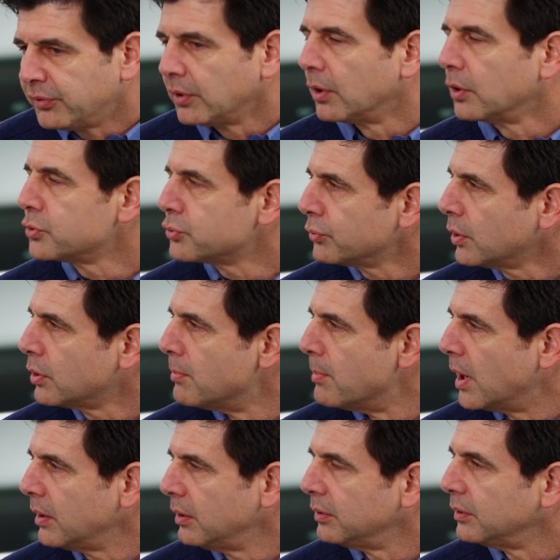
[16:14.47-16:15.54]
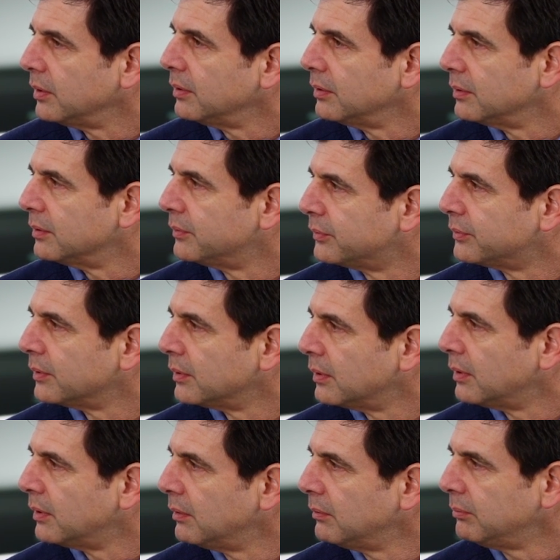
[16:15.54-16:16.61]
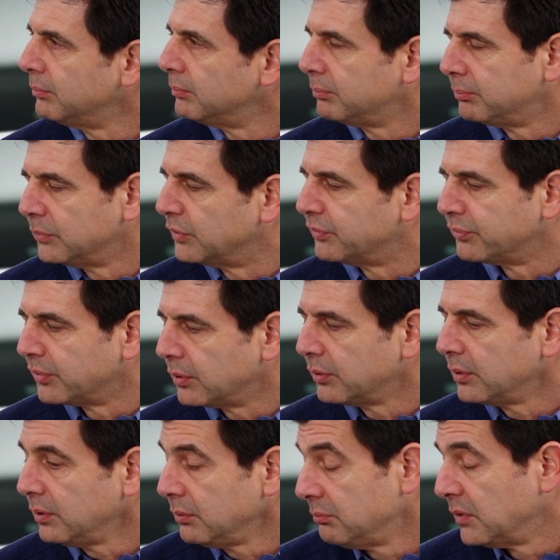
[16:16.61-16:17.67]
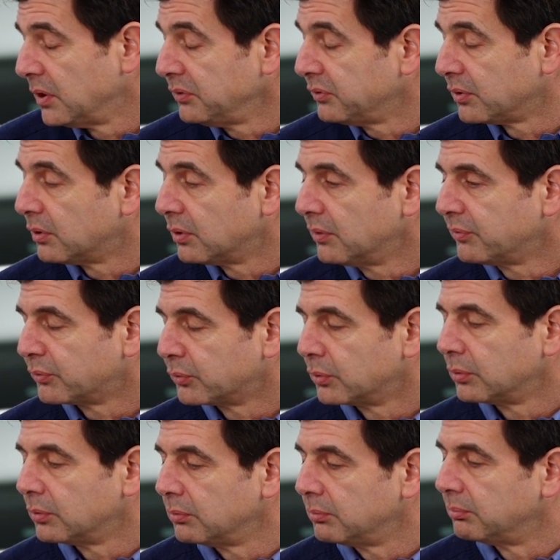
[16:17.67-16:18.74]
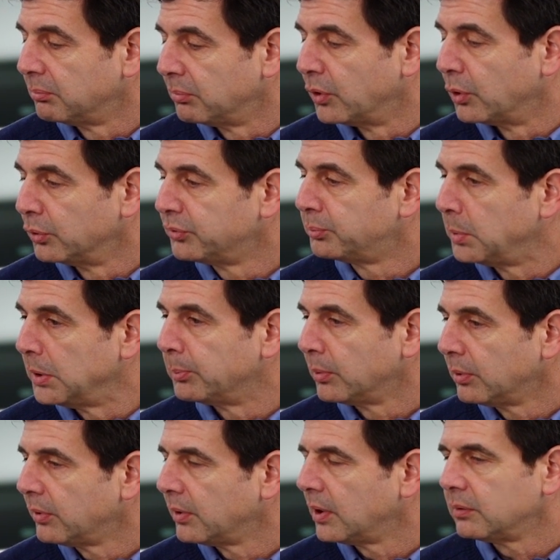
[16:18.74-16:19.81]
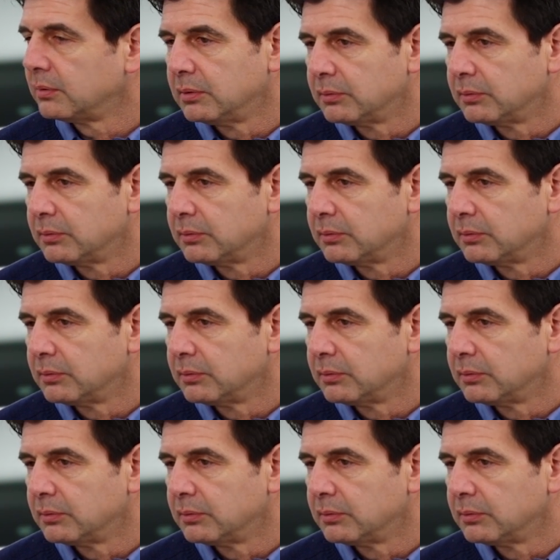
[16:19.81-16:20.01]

luxury commodity. It's a very nice car for those people that